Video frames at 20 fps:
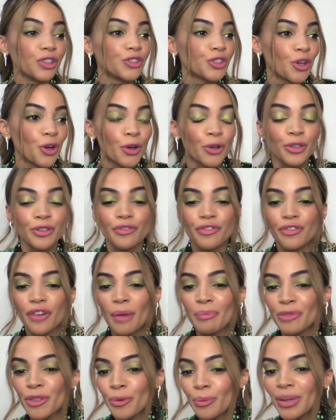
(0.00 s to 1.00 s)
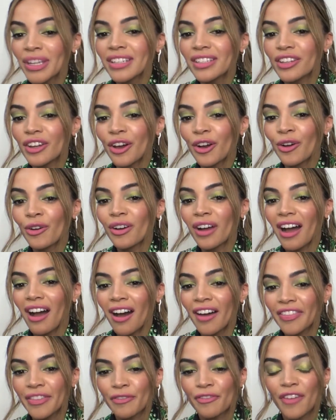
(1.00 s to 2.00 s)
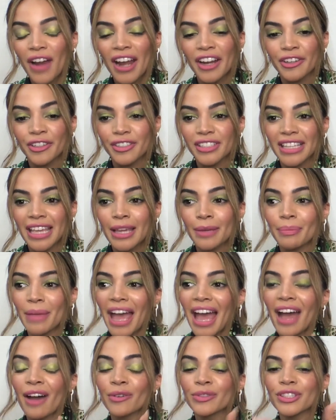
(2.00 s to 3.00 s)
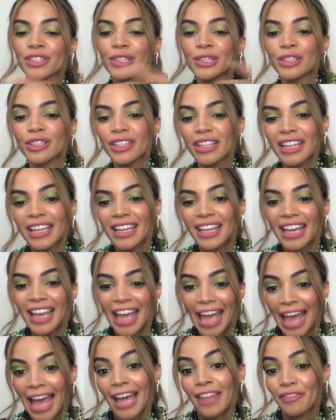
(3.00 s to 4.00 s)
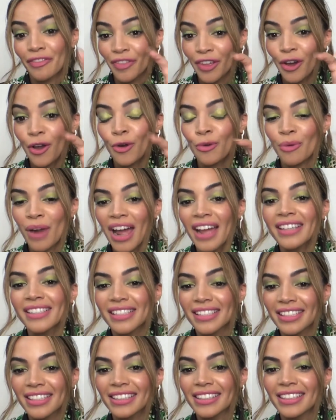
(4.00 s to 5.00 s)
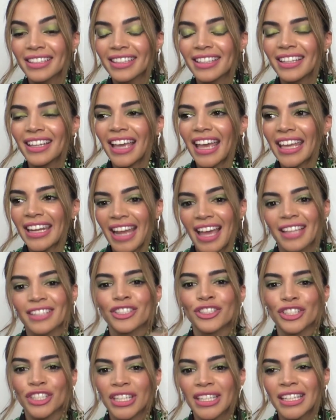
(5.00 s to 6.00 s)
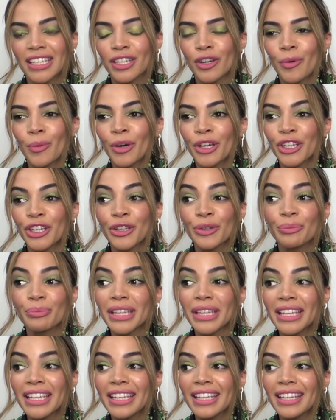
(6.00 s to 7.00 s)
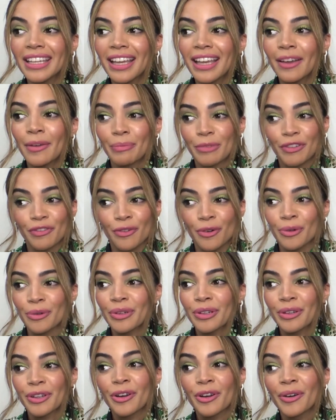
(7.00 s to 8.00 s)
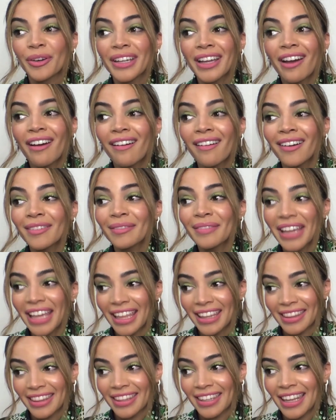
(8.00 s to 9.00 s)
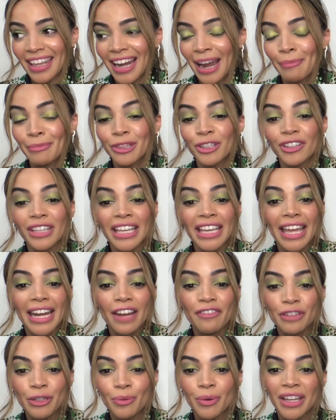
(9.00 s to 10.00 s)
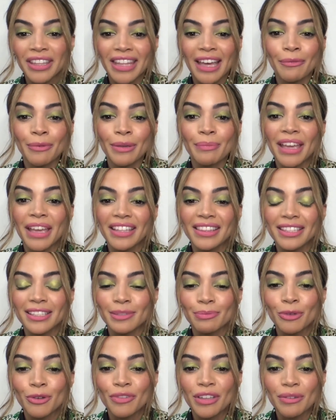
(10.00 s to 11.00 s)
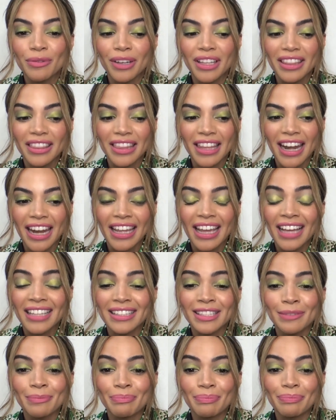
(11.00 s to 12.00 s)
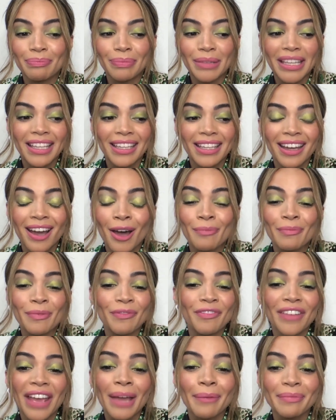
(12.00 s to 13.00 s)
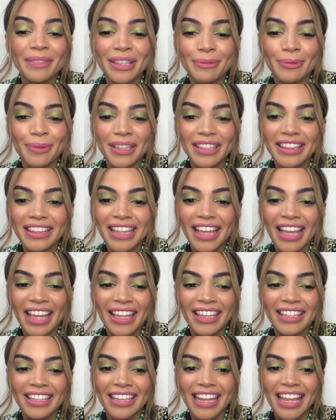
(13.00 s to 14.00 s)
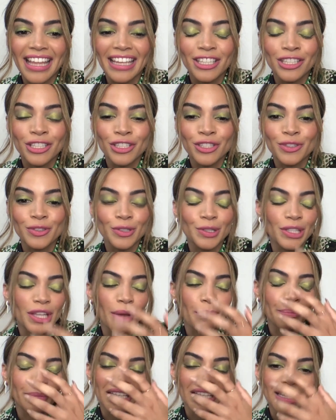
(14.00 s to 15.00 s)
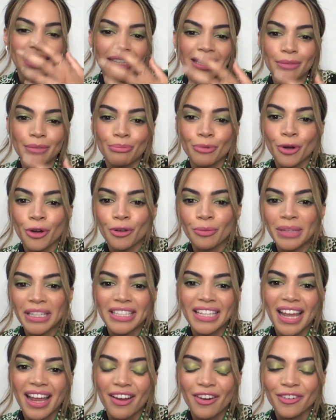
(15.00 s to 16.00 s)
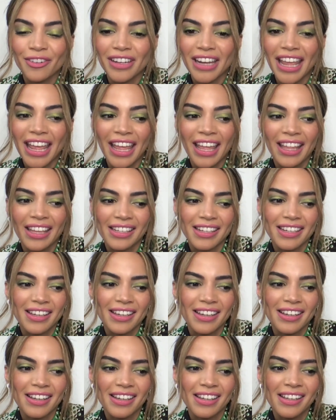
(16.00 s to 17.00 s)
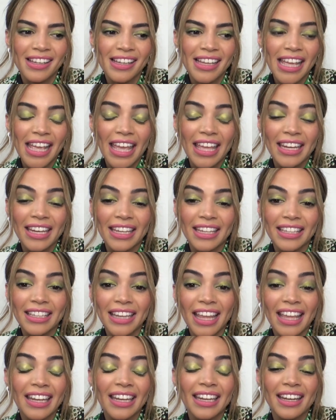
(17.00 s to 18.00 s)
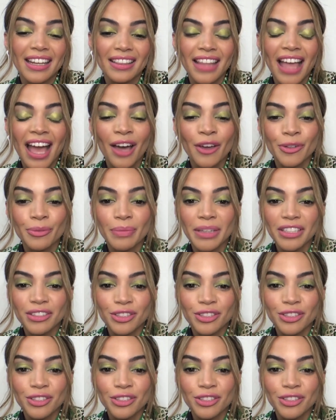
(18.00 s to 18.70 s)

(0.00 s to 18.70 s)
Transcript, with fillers: turn from the window on the fire escape out to look at the horizon and asked Jean, you know, what do you be before we were going home? And then I'm looking at everyone that we made this movie with, that I got to become family with, and it just immediately broke me down. And it allowed me